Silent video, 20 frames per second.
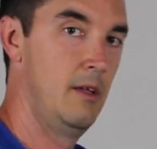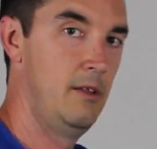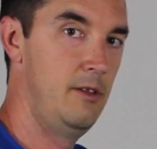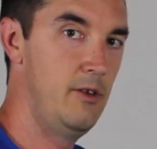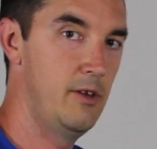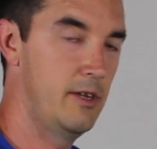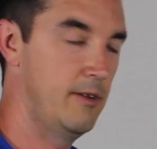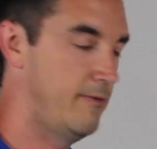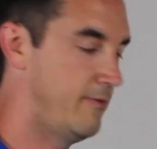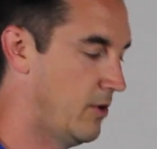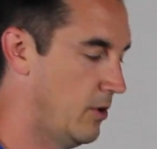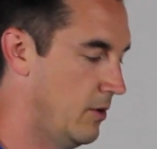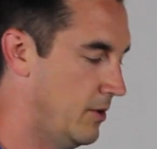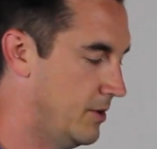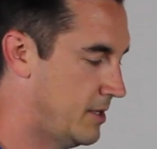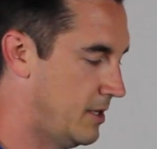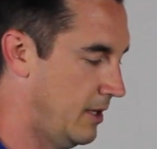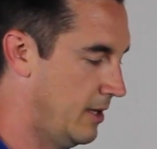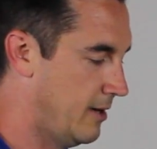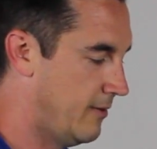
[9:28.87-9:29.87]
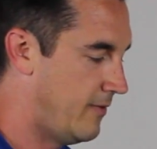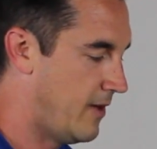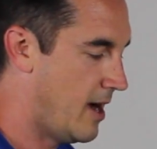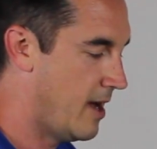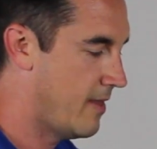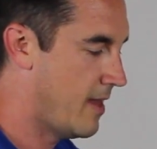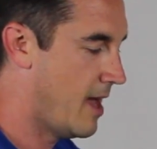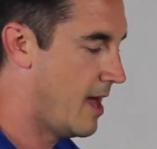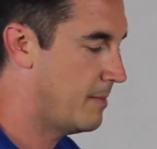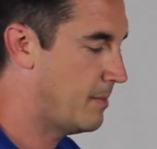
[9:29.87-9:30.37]
You can further
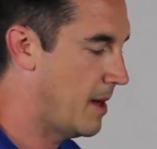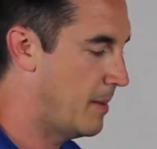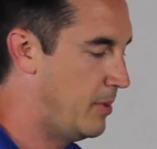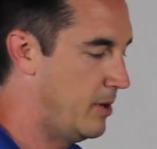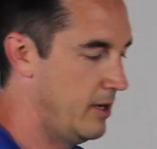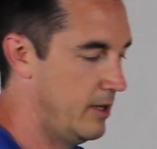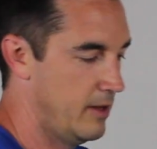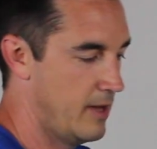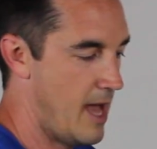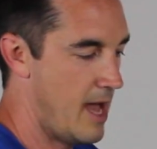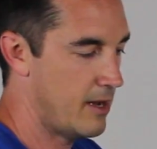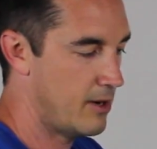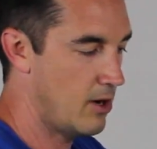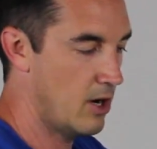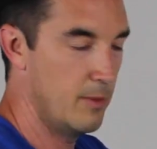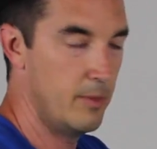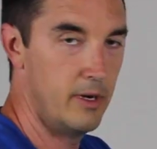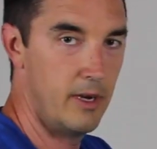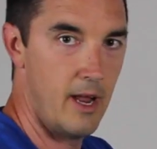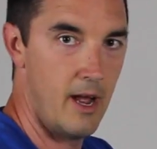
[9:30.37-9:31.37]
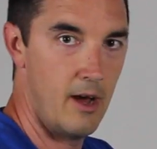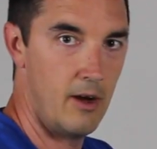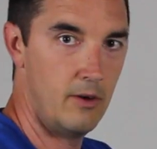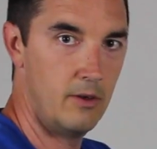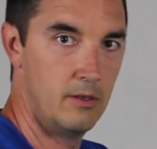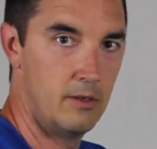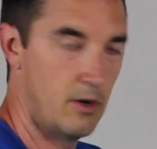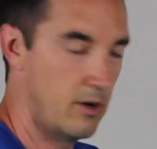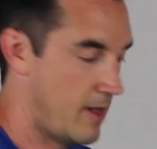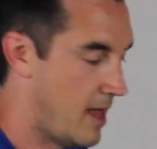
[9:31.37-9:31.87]
solidify that by putting that carbon
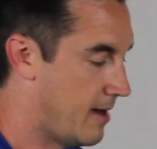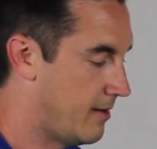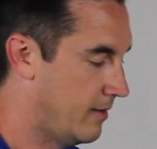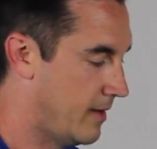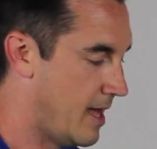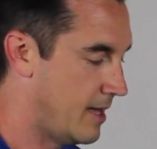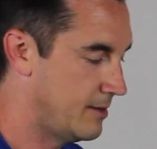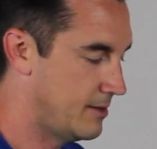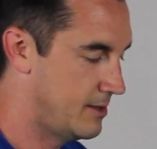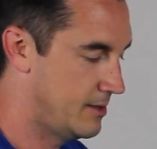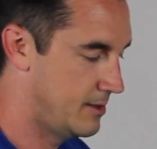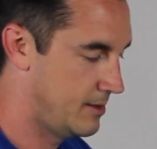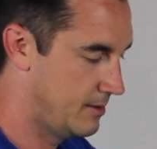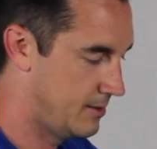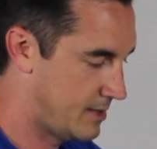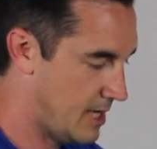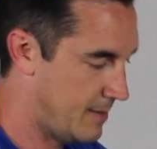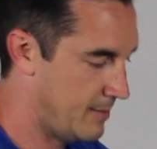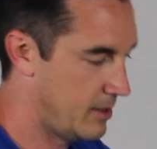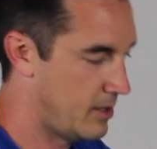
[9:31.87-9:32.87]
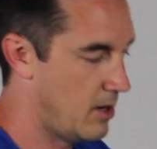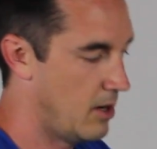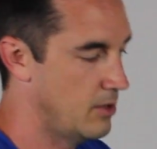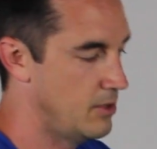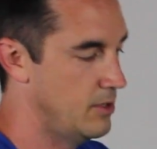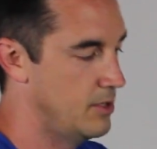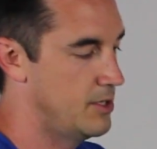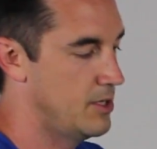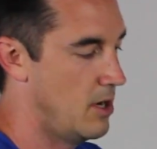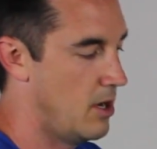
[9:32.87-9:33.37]
now, or that, that sediment
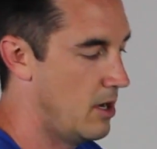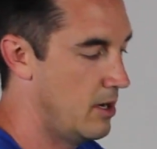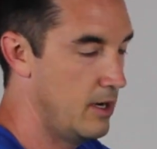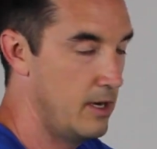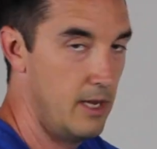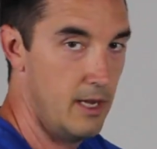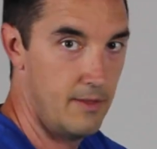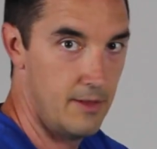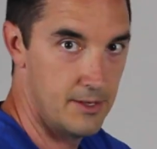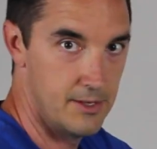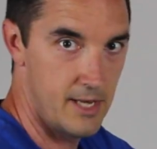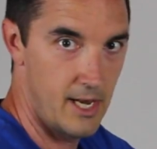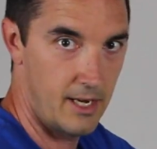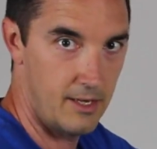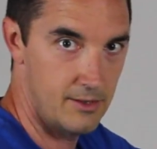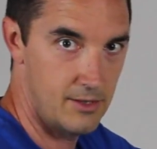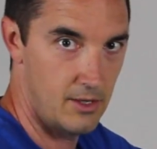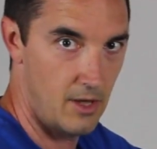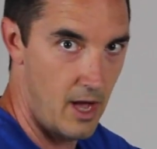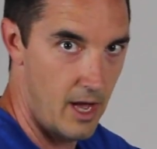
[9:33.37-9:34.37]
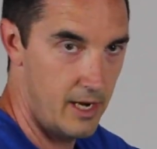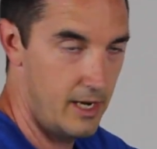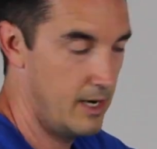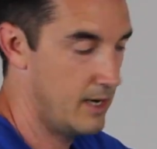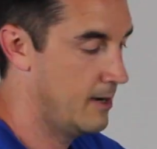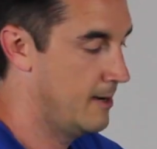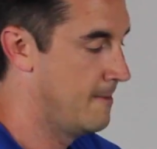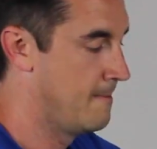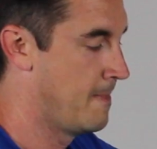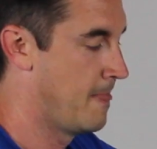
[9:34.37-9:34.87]
cartridge on in the second slot
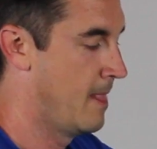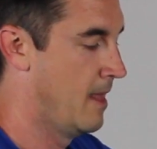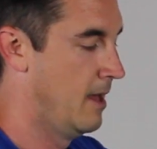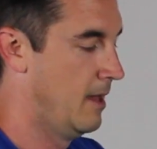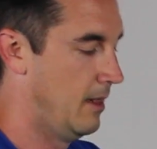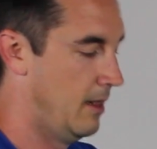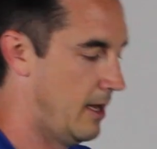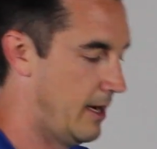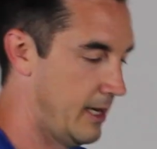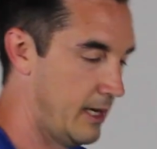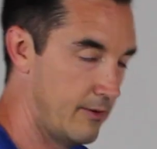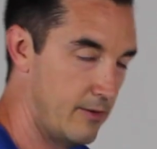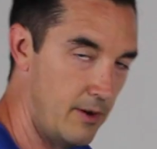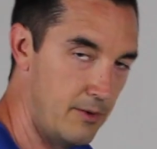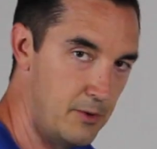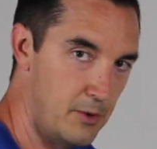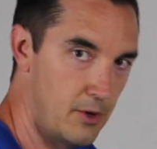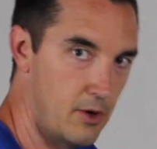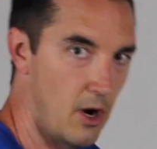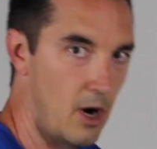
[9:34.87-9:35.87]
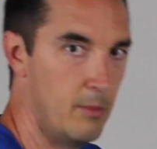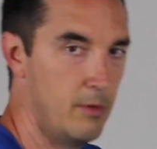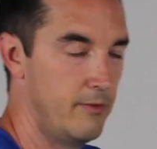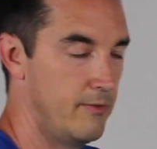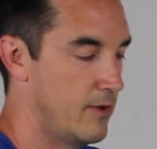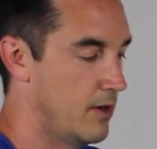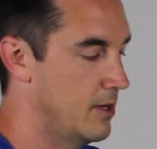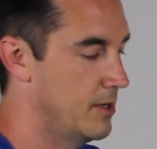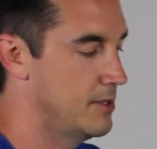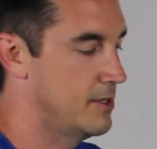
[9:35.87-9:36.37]
here, letting it run through carbon
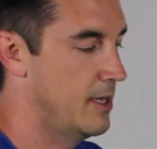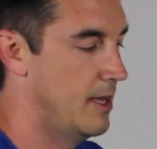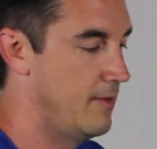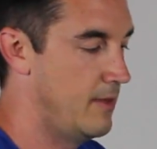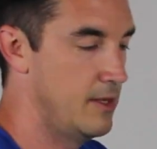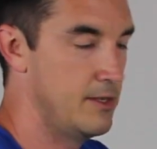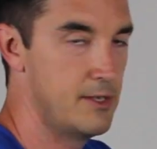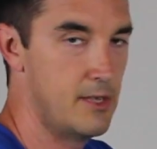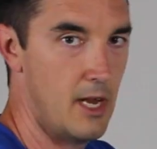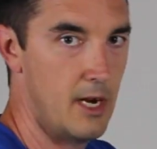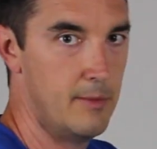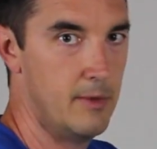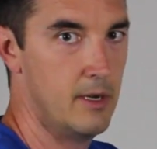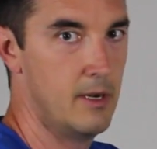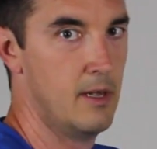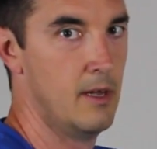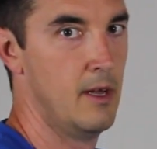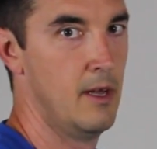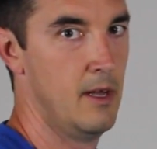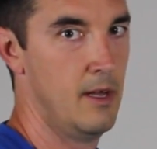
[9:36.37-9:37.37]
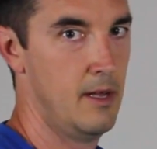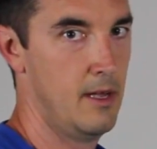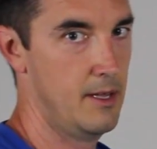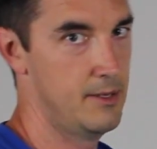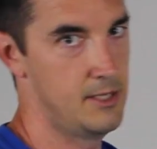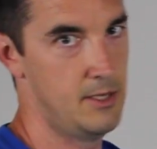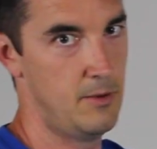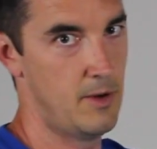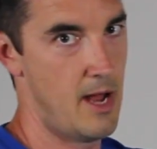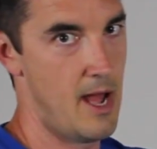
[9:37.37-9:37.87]
first and then sediment,
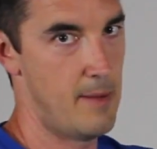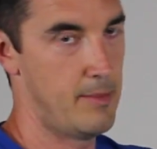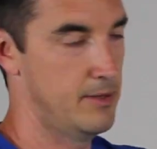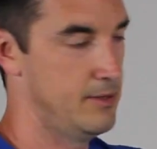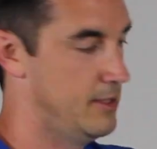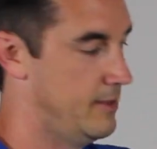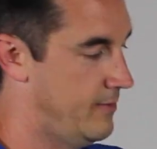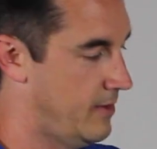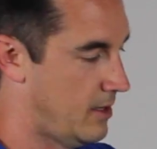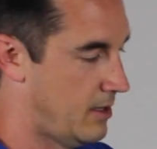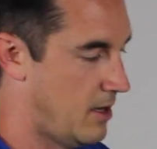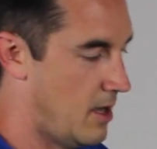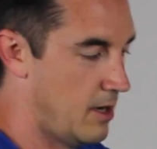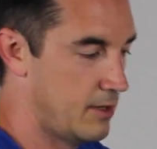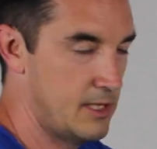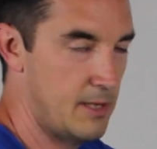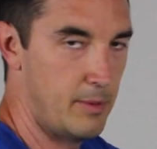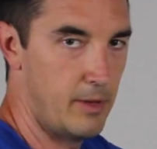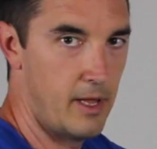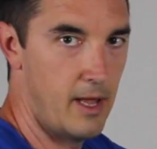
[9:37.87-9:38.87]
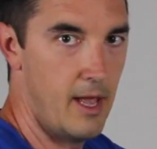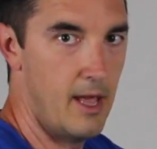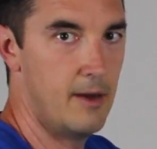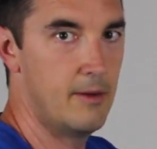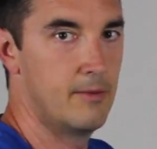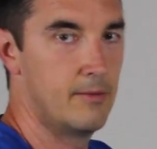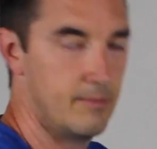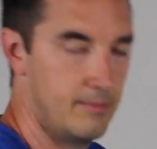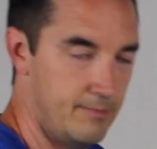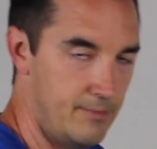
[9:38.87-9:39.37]
and see what happens. If it clogs up
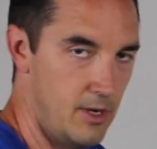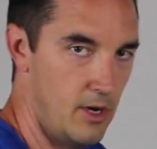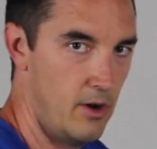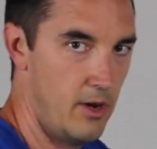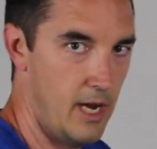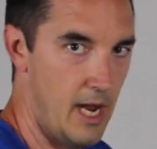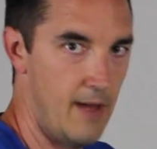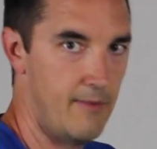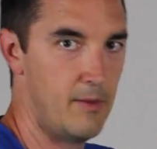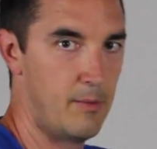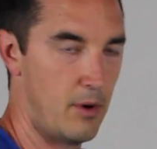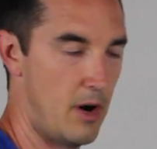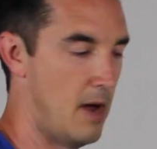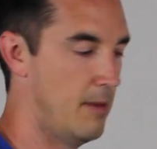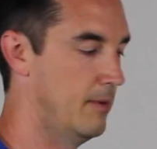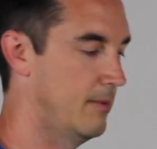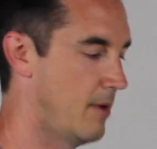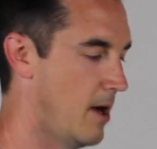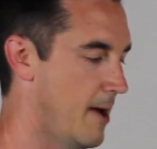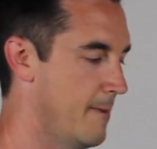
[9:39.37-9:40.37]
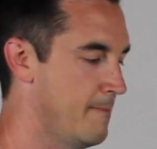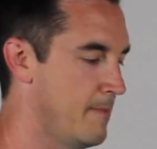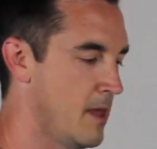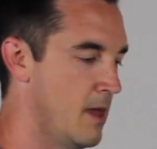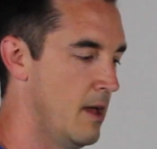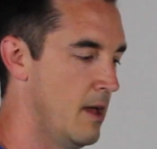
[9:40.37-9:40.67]
again, you know you have the problem, right?